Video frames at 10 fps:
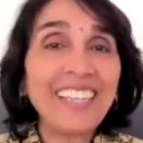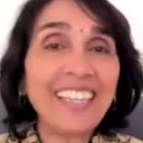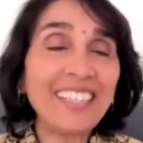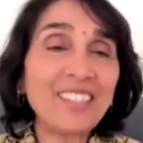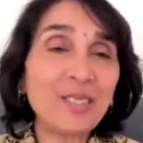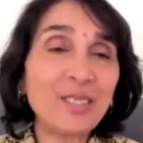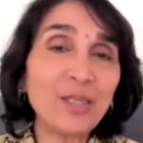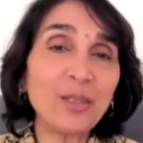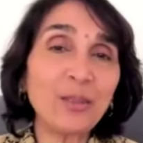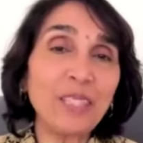It's
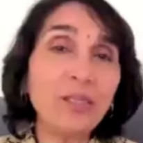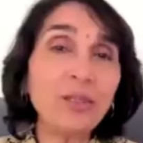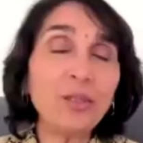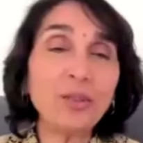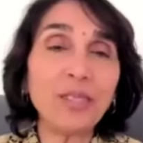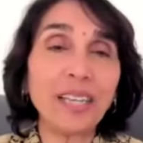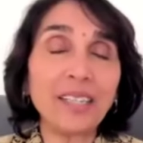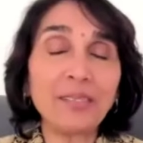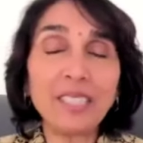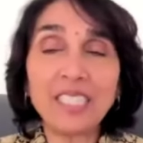true, we do
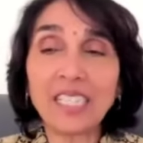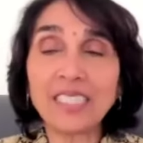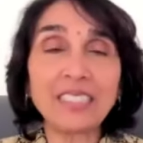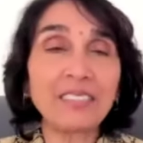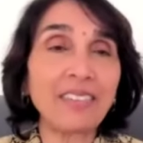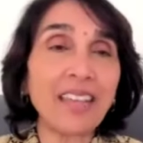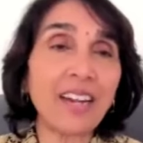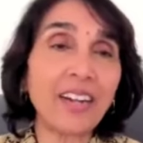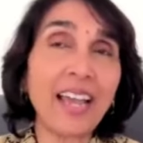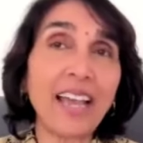that. We justify
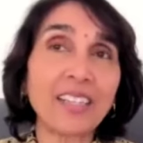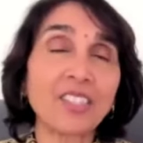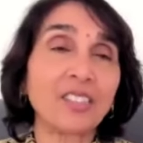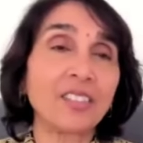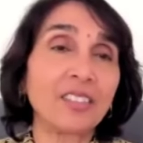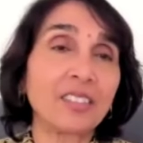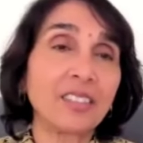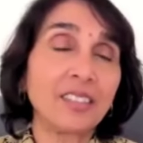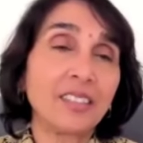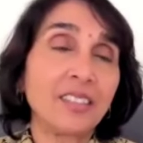our actions
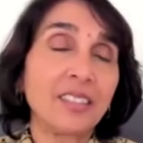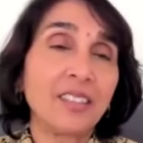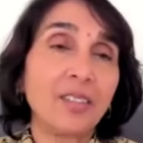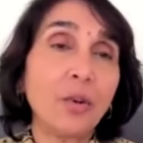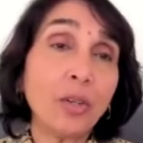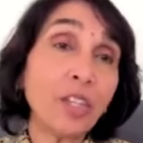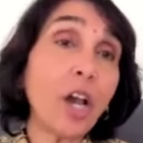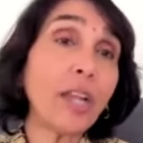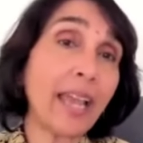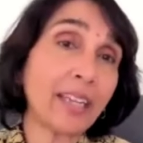or
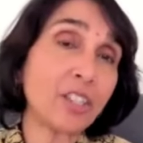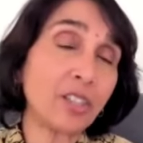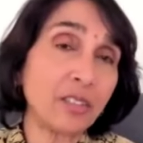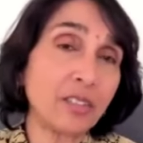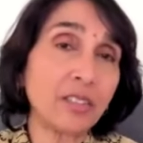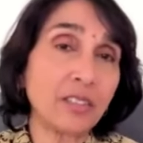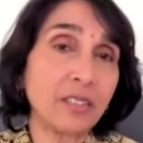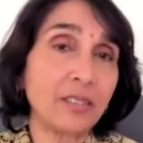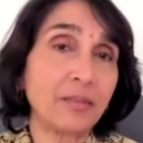non-actions.